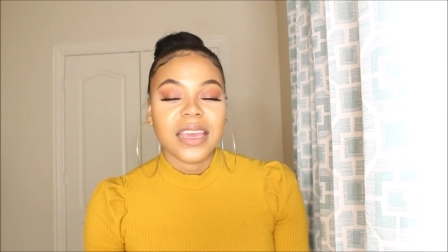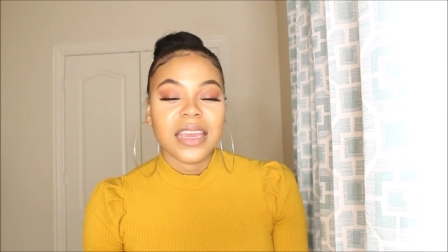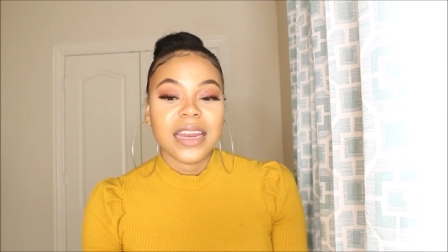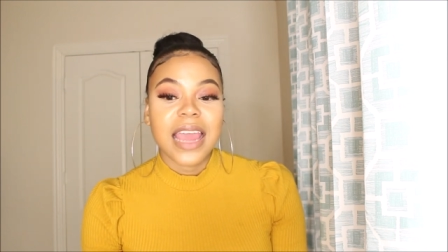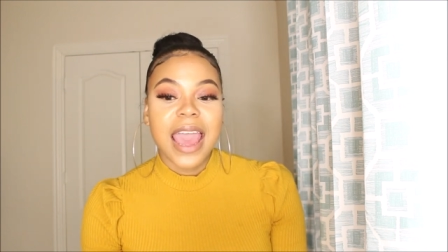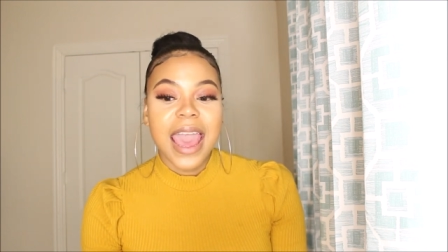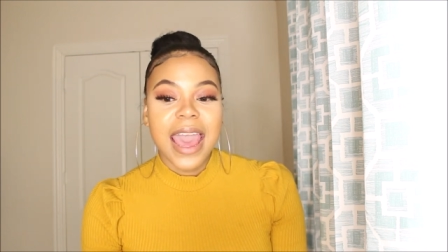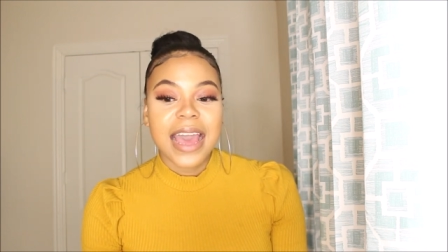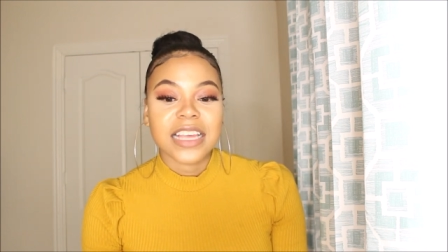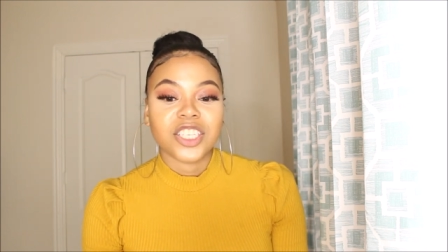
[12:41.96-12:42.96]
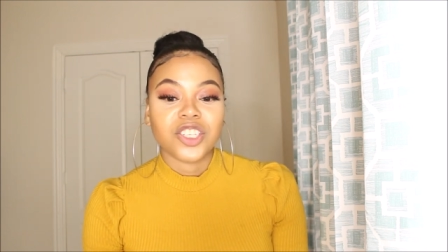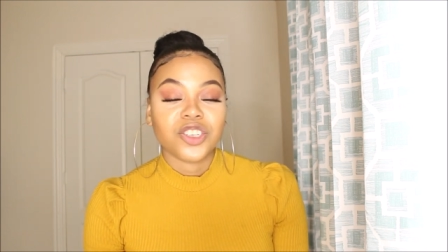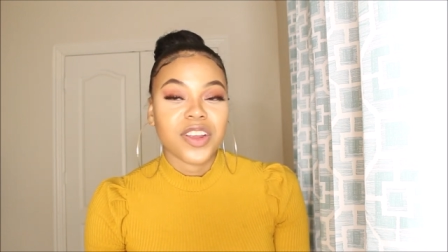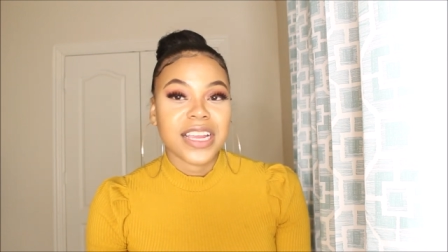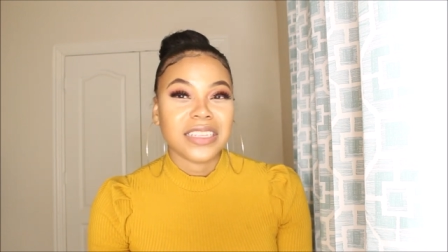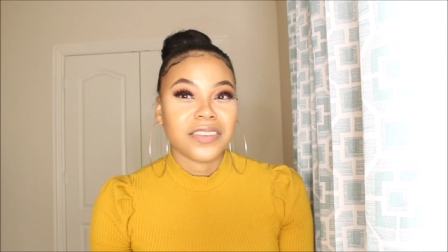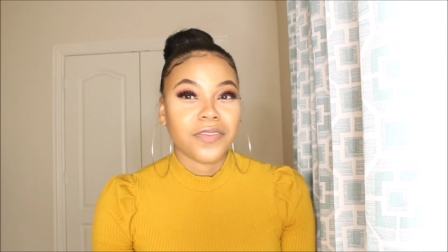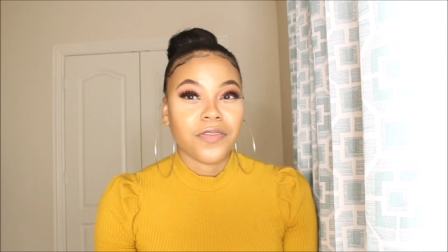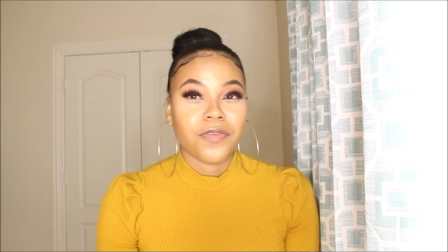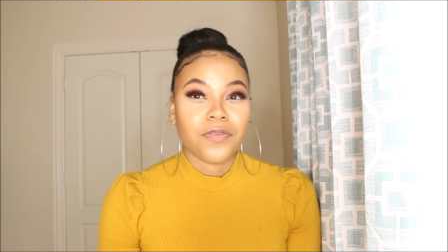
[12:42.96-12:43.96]
it has
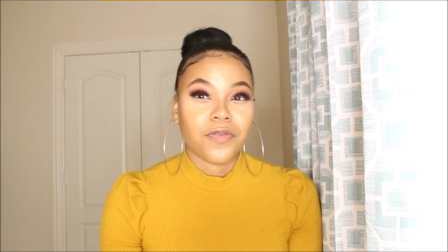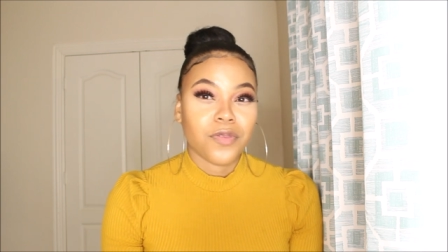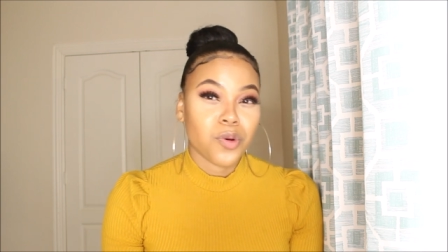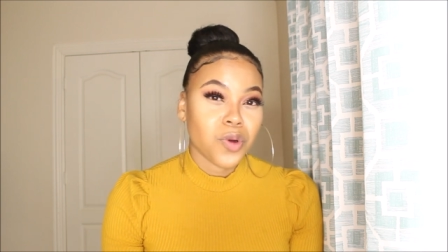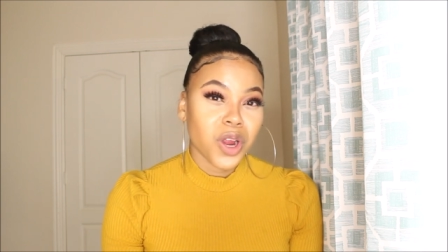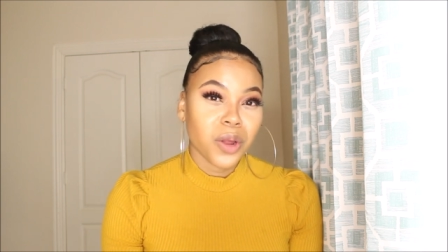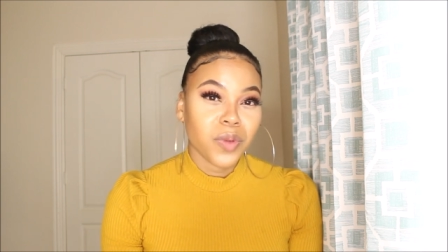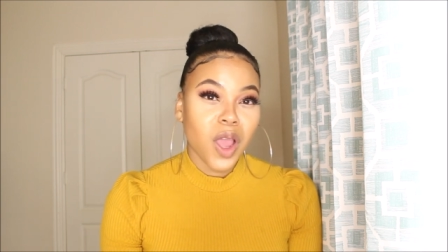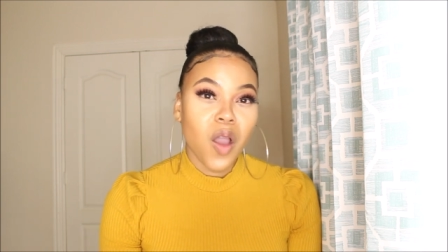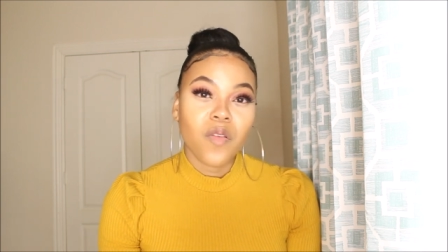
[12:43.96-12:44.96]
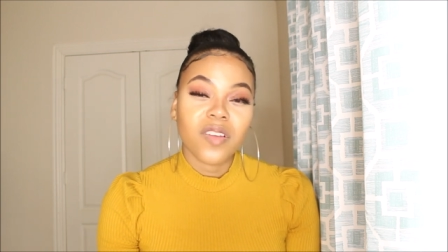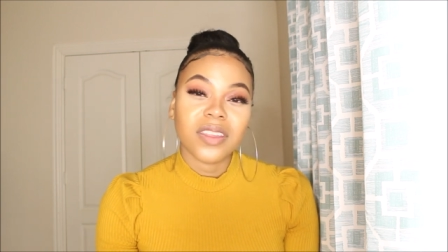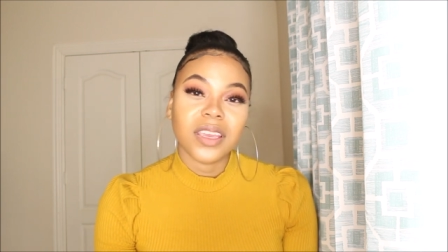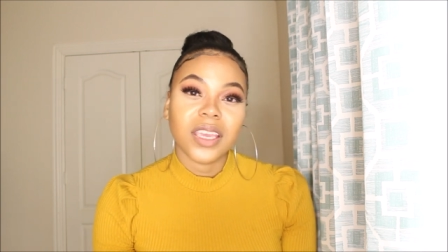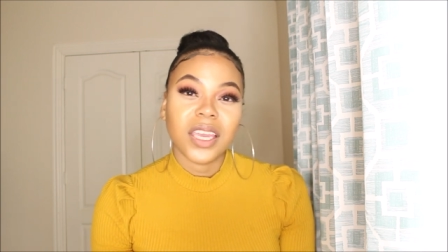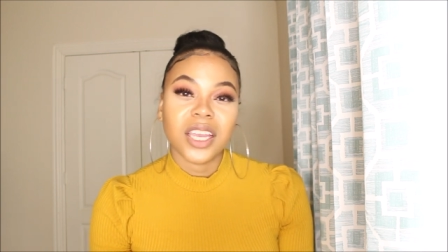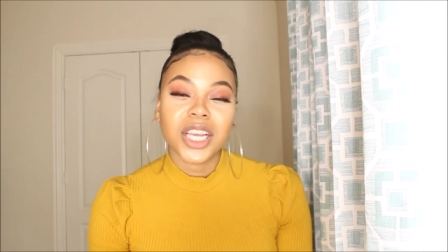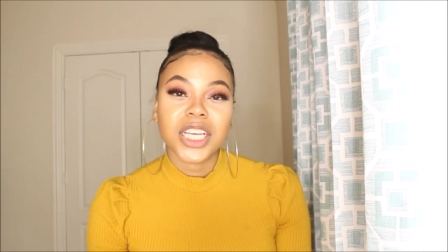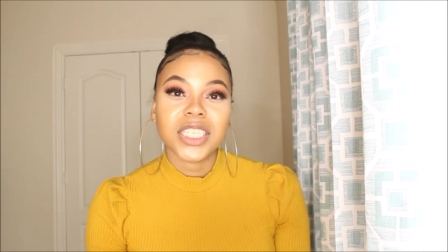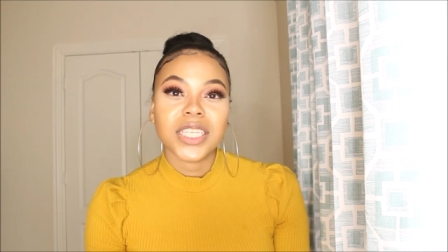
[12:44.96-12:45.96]
transformed over the
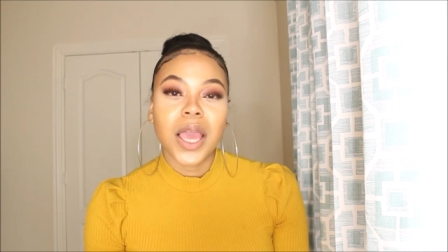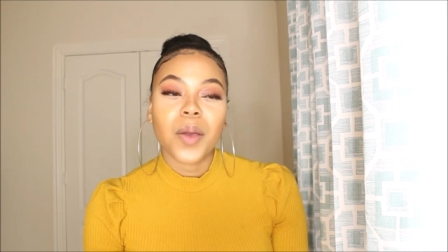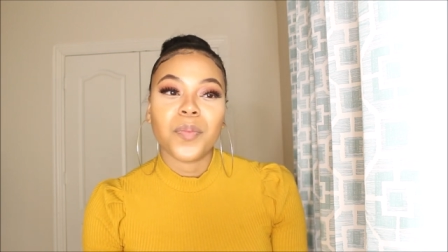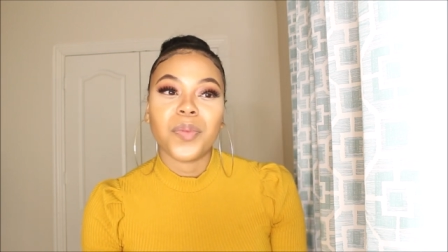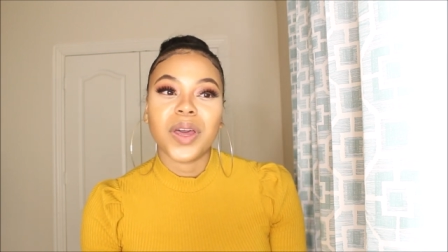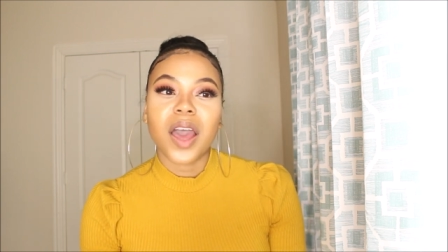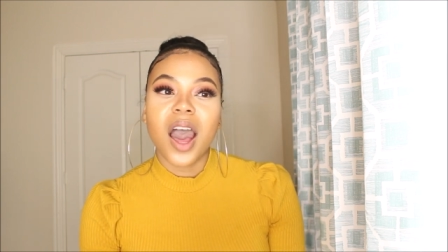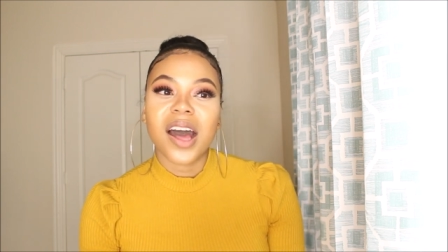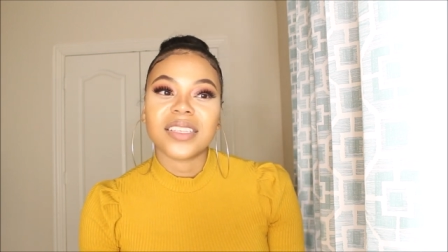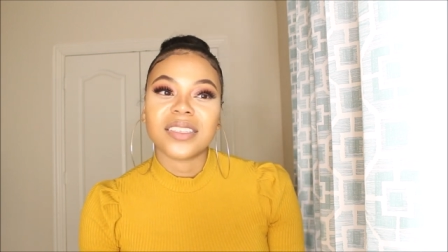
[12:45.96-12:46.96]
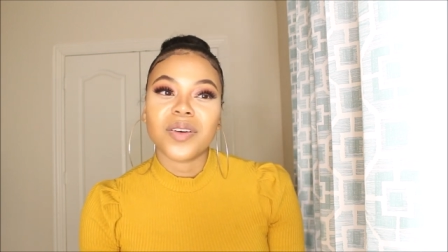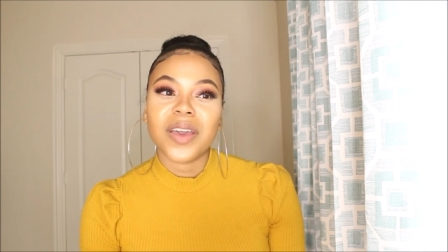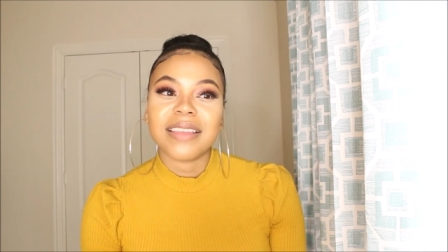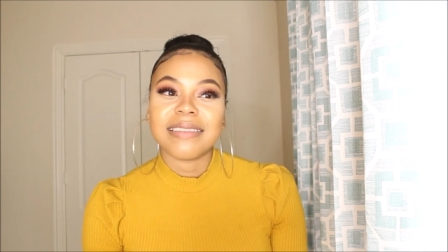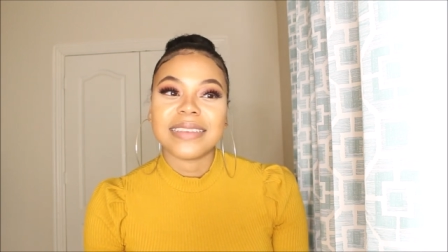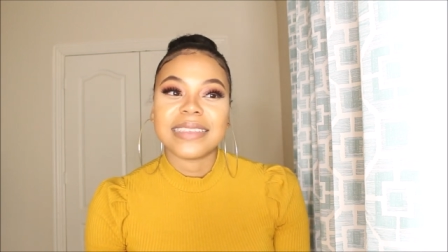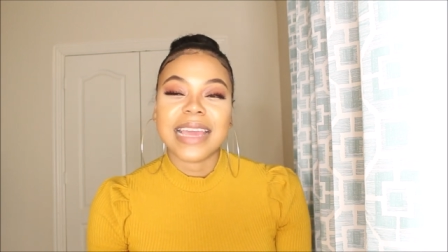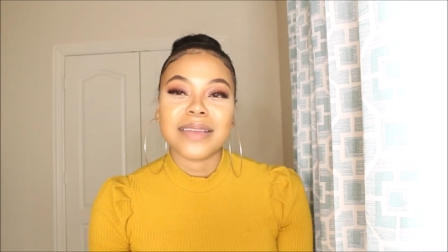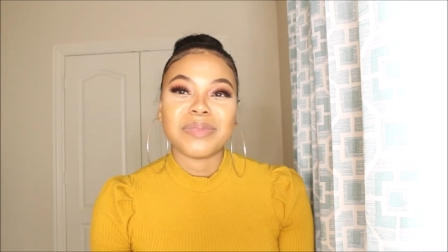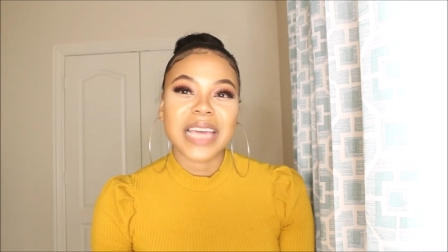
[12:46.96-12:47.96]
years, but also at the
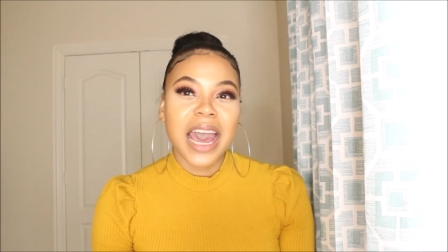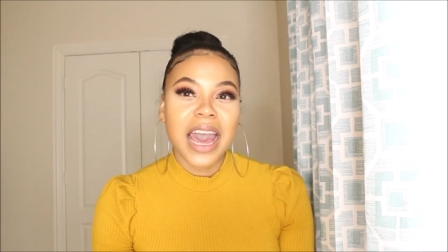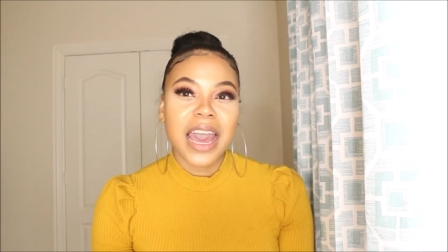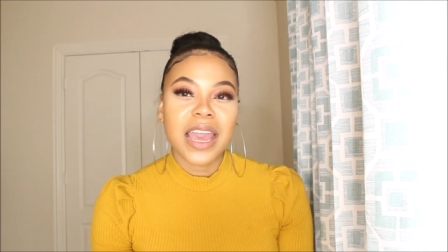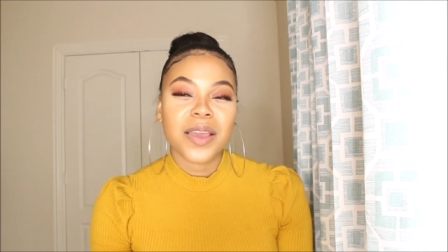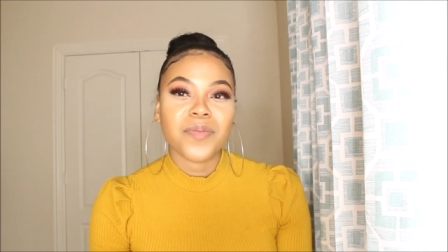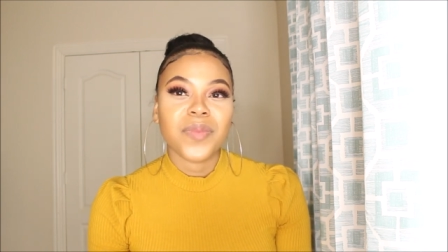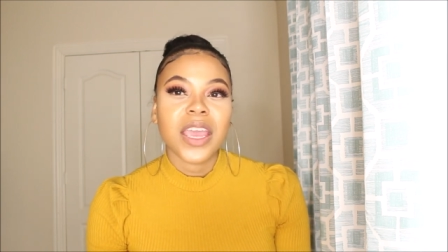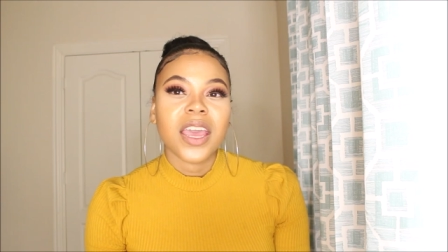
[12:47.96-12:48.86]
same time